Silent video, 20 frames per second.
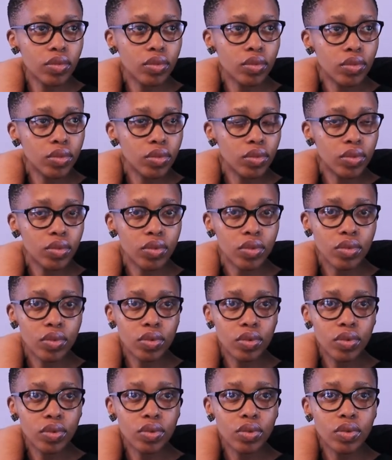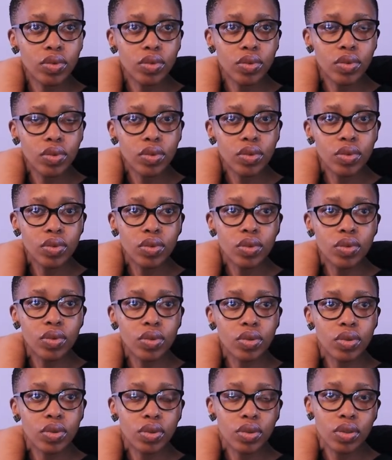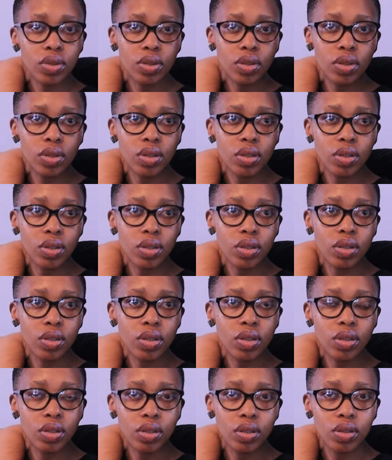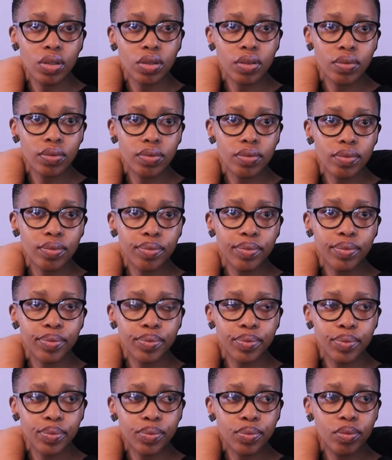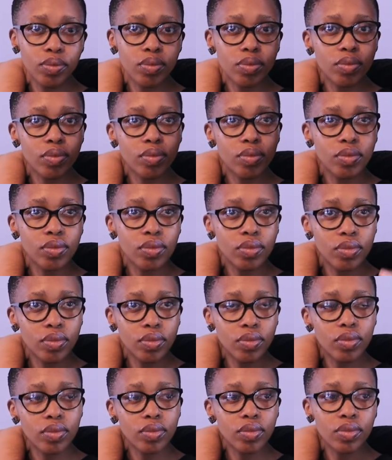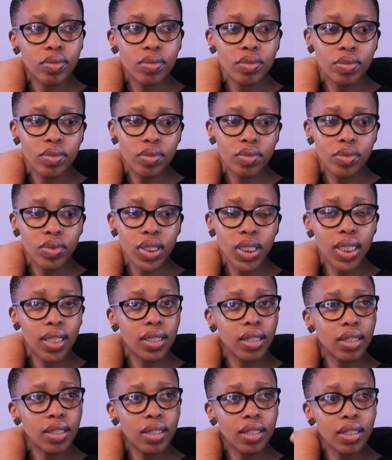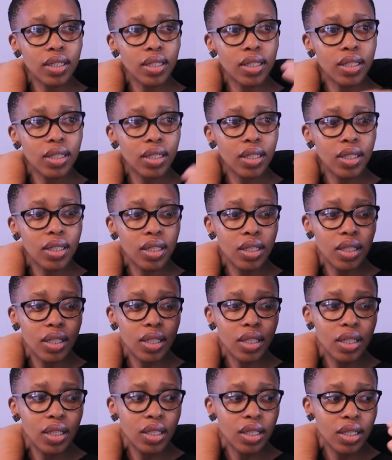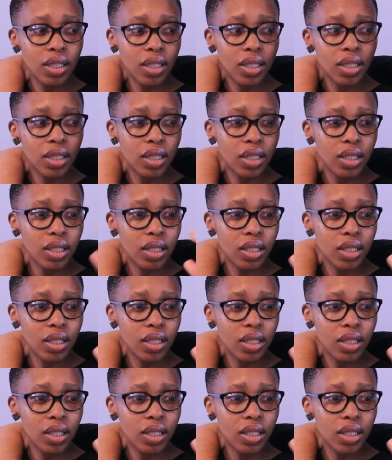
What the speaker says: (not speaking)